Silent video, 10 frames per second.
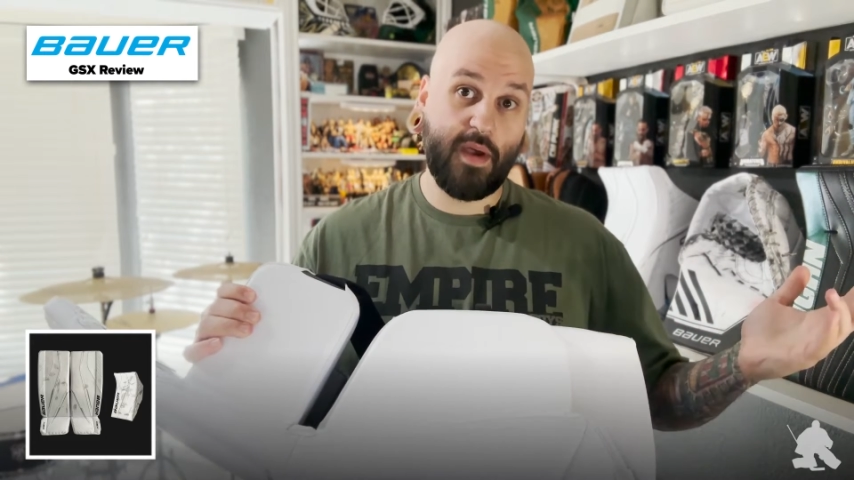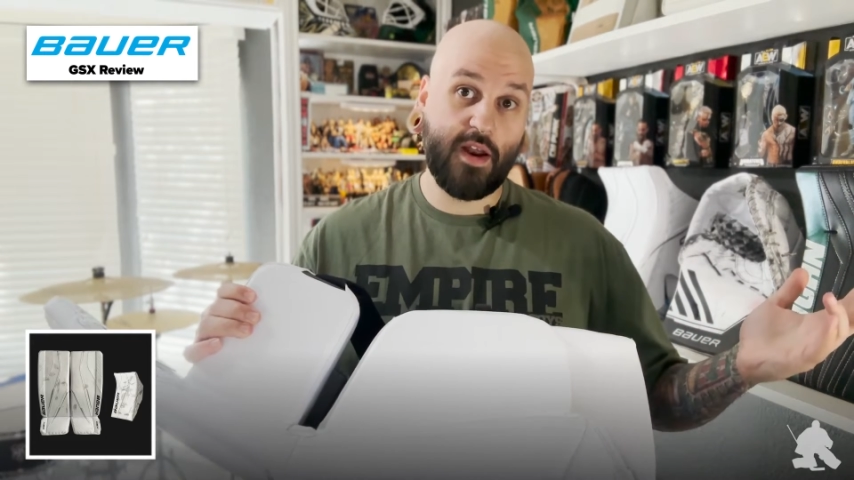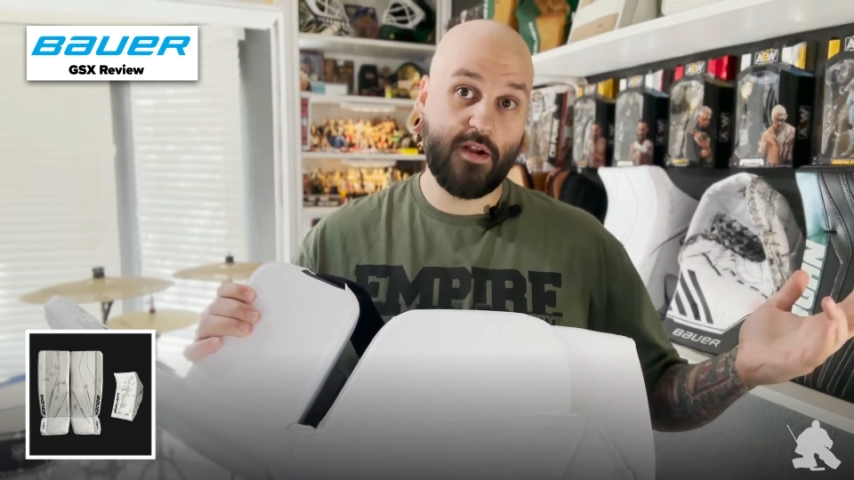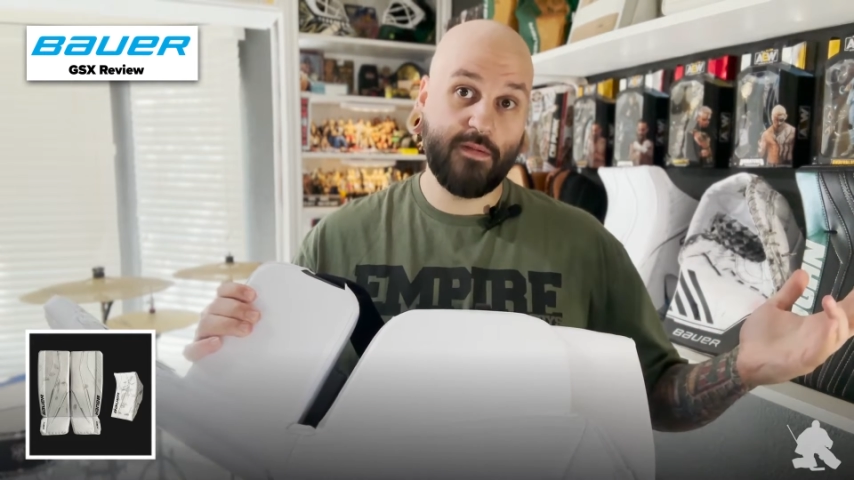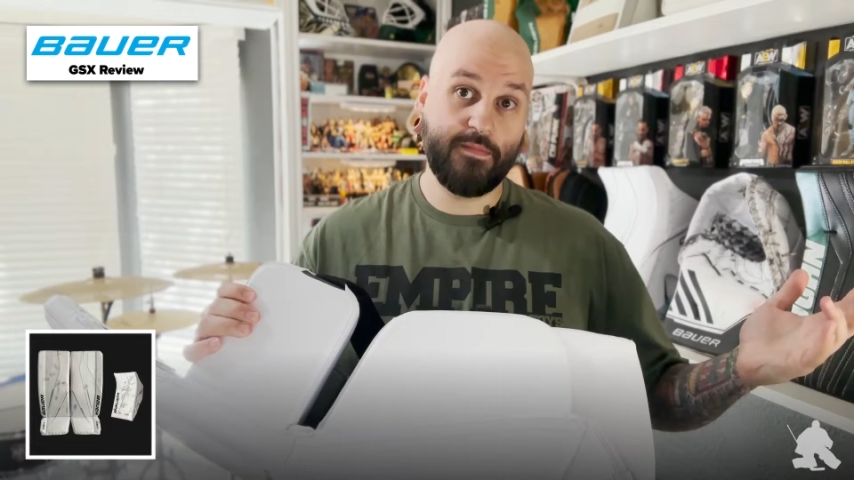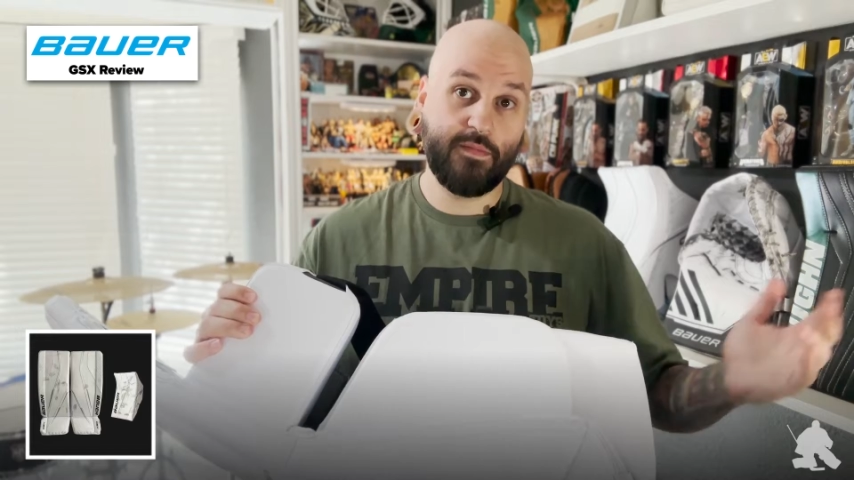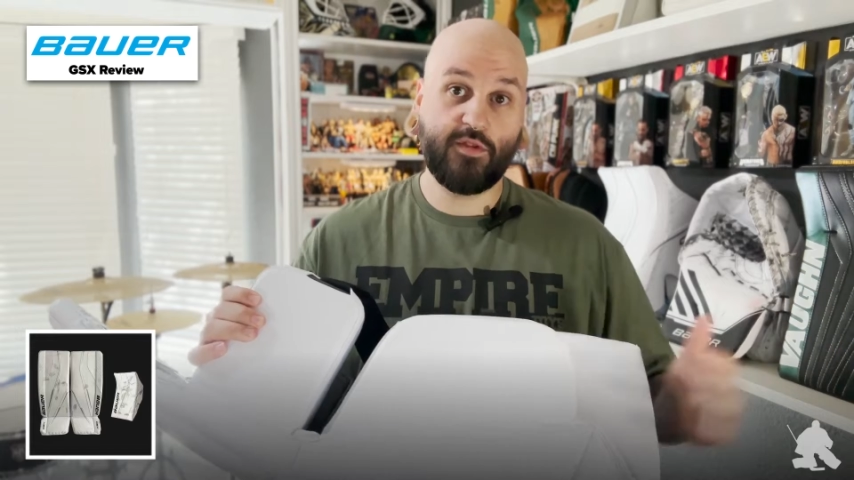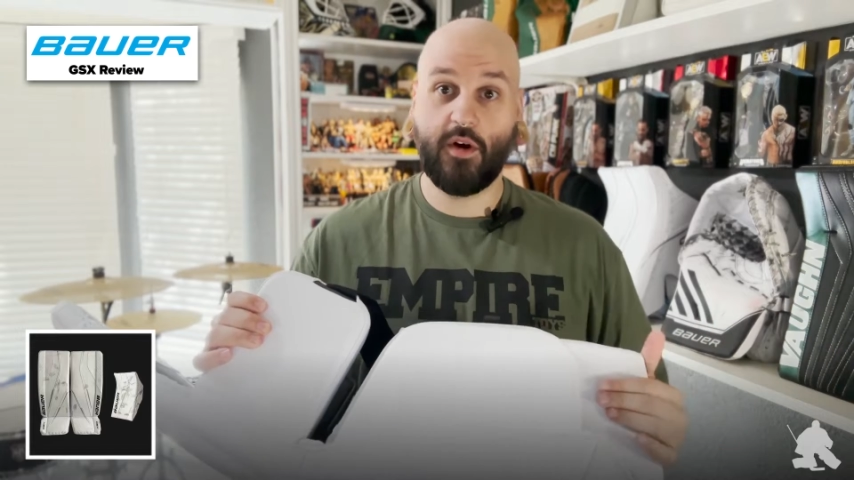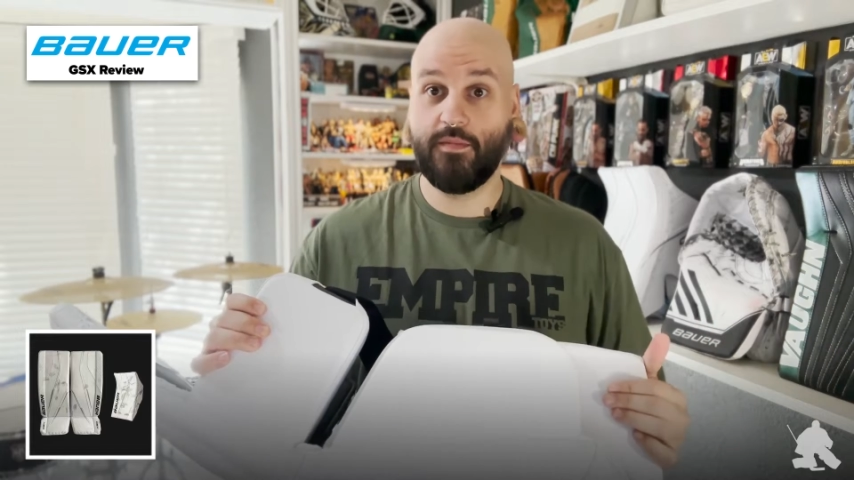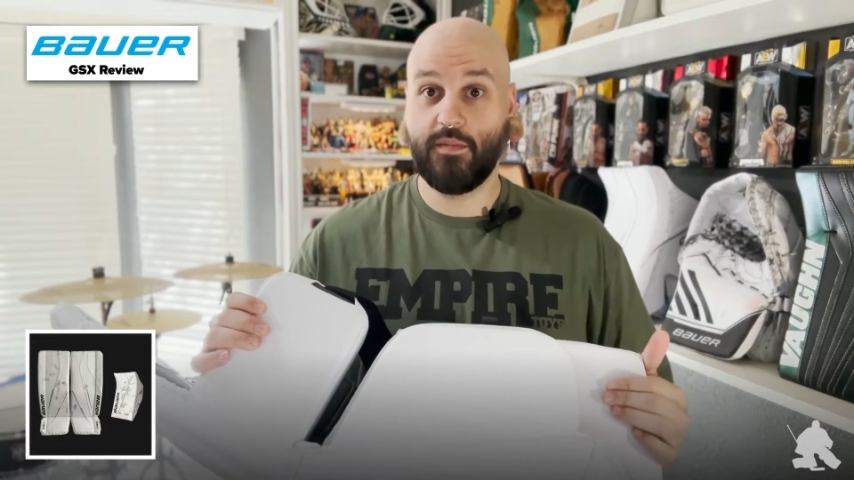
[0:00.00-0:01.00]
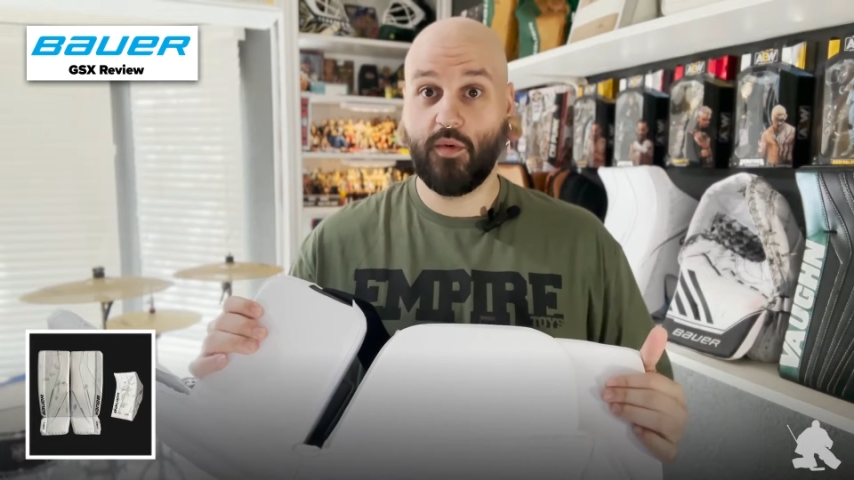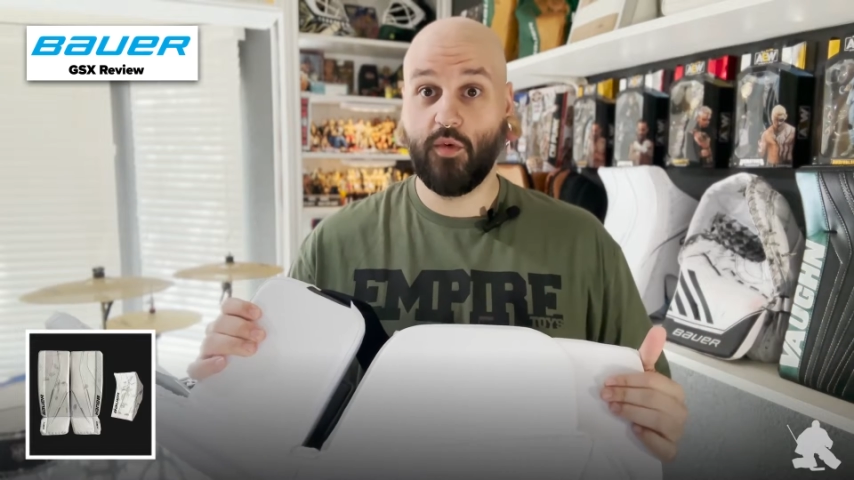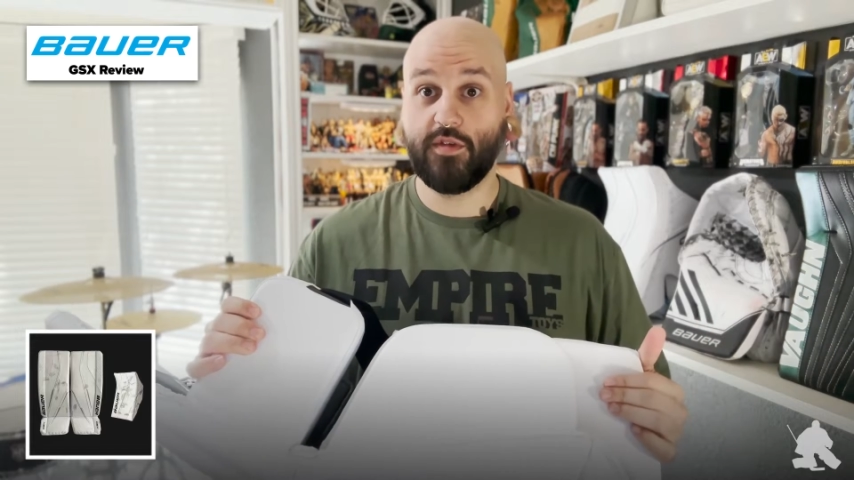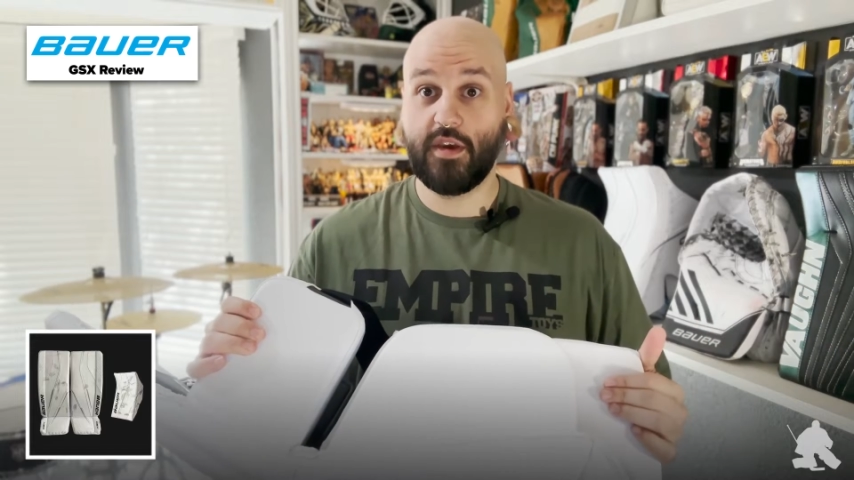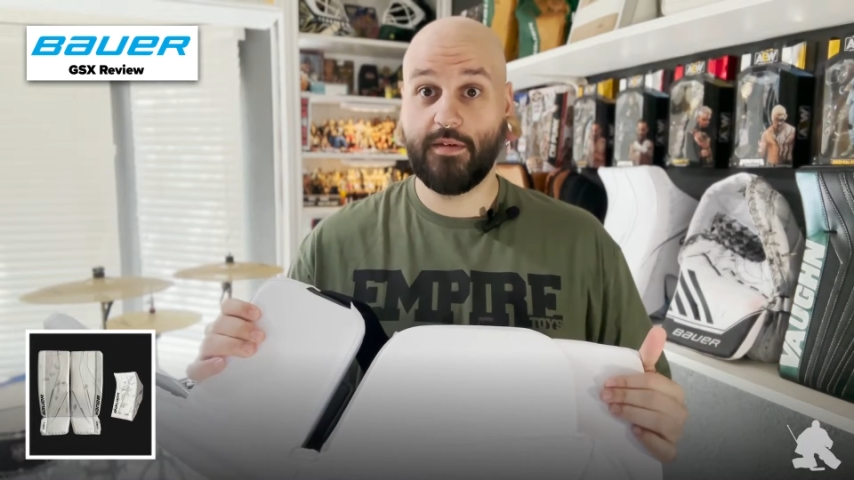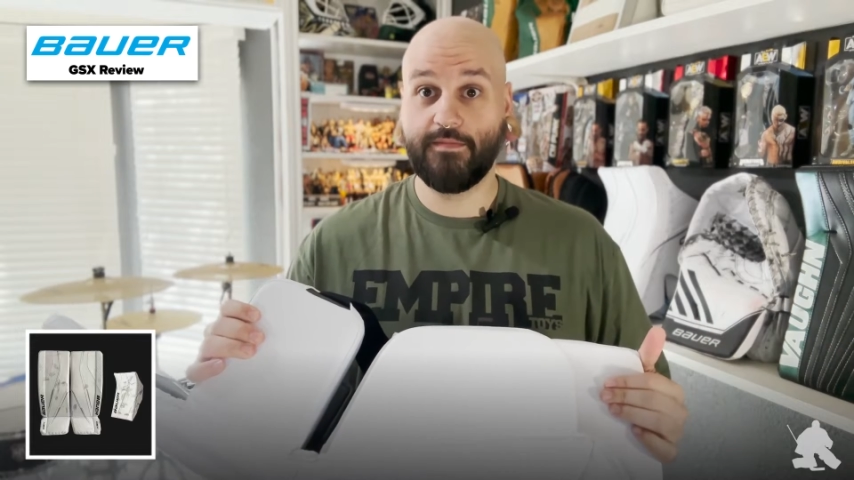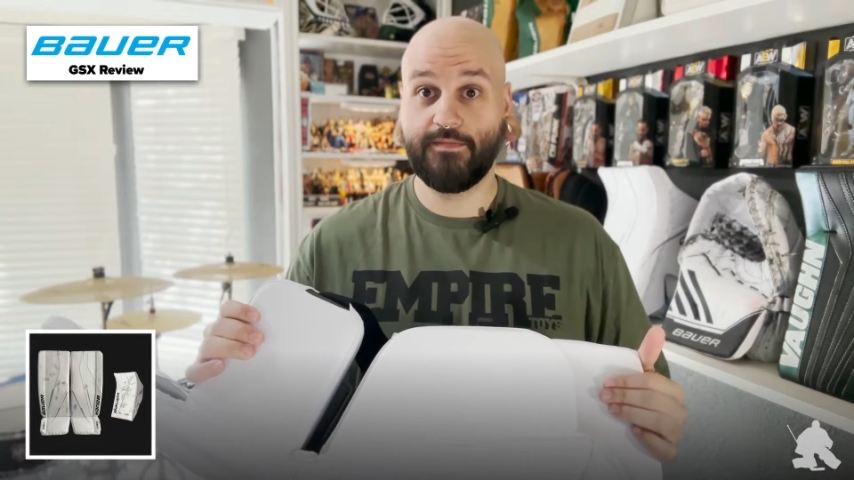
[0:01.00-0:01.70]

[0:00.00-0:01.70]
better. So we'll see.